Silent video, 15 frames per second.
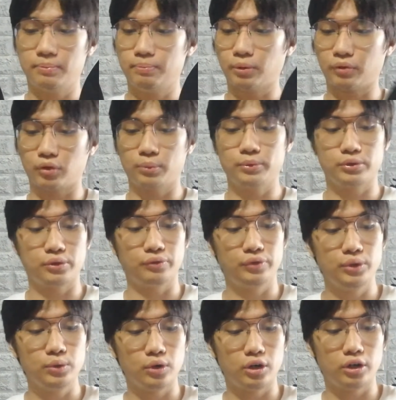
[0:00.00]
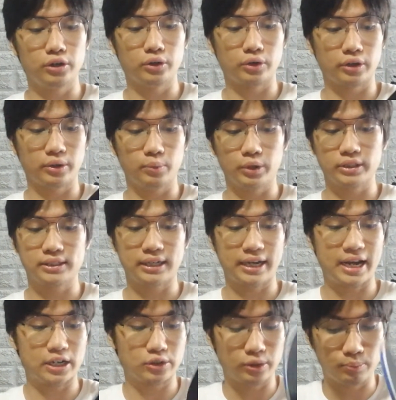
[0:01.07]
performance review on, or the ones that I
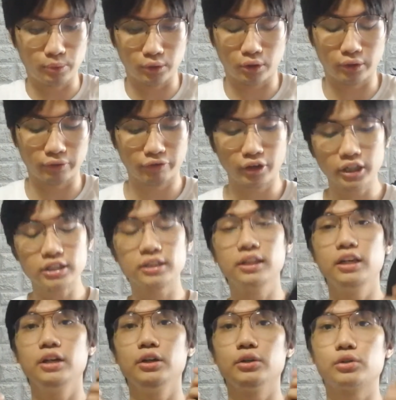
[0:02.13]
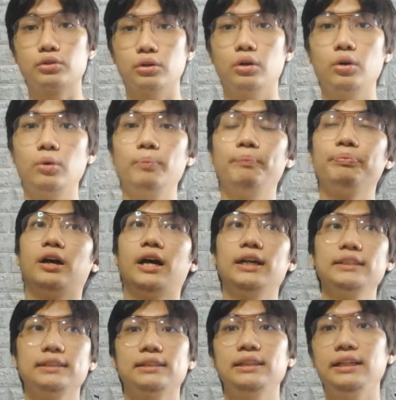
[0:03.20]
actually put on first. So
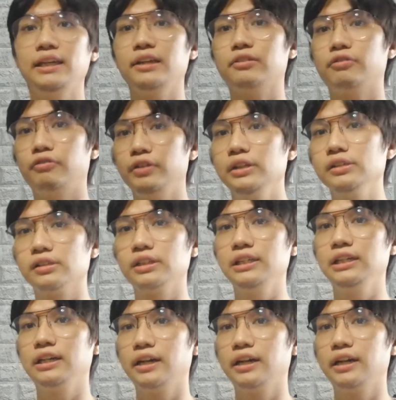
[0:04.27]
honestly, it feels really